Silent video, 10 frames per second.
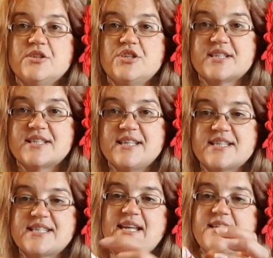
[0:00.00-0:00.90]
just in
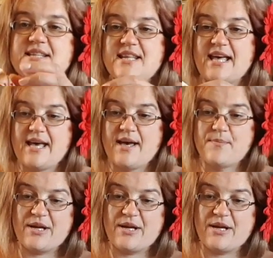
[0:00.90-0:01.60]
the centre there,